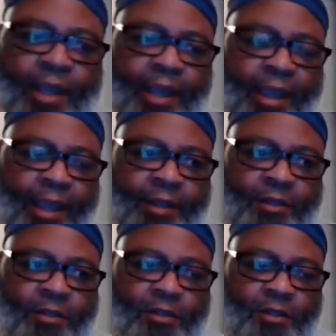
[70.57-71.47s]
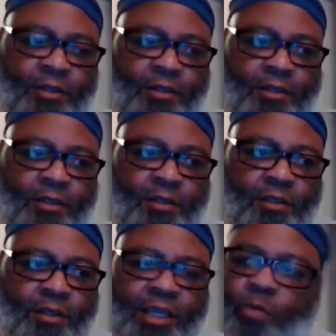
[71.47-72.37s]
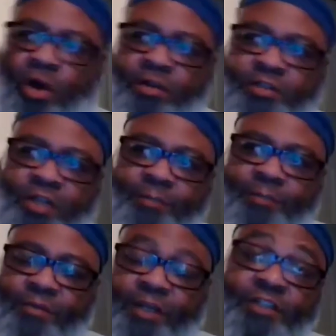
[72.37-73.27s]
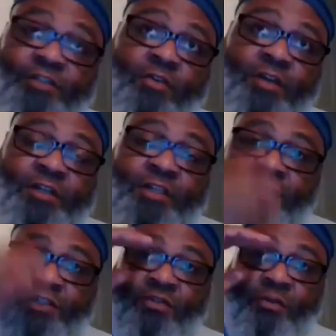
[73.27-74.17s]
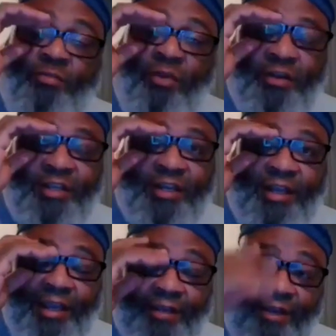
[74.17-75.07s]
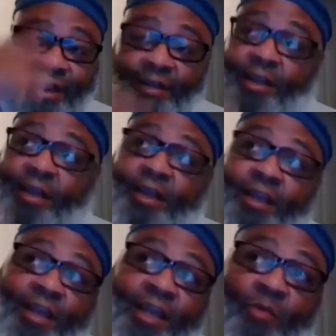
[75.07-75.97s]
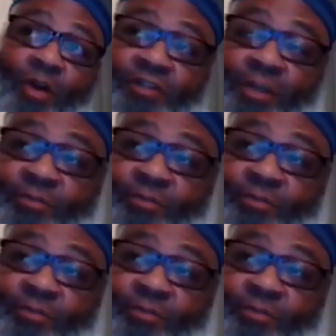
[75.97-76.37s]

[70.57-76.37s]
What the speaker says: and he walks up. This is during broad daylight, right? He walks up